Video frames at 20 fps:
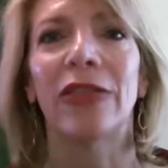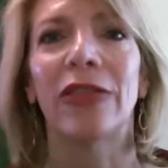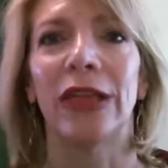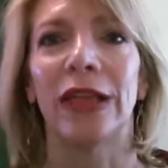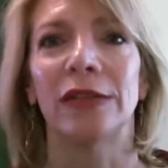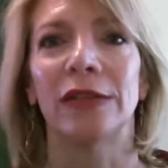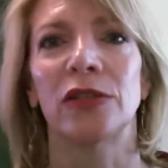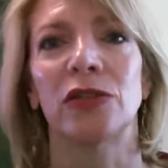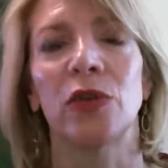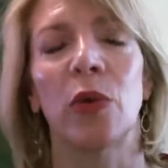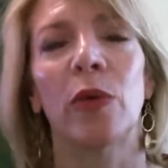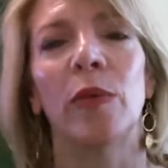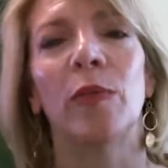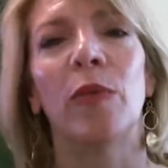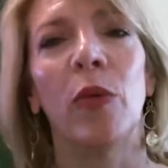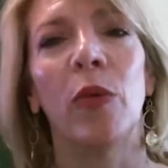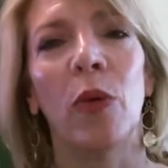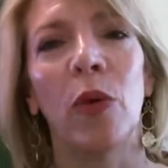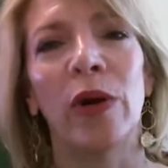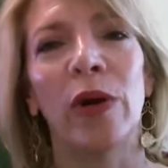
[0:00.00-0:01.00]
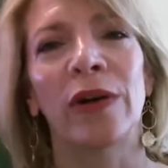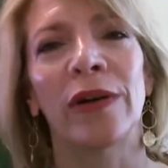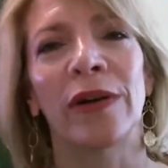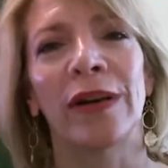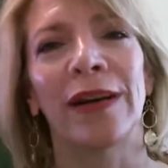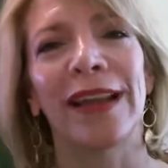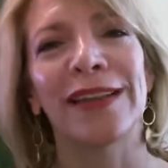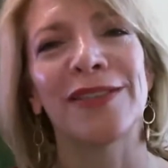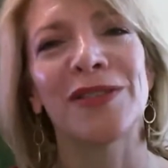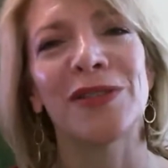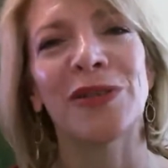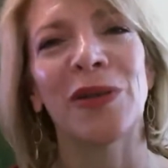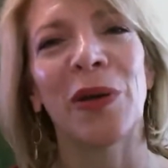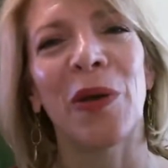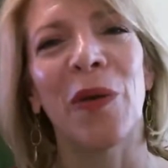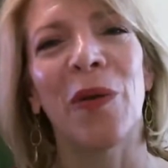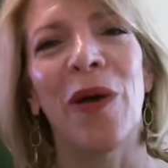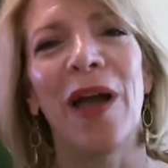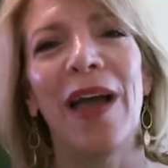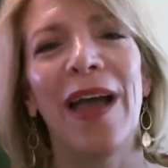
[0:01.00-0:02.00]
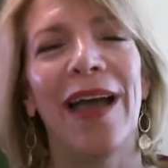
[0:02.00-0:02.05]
things so important? And so,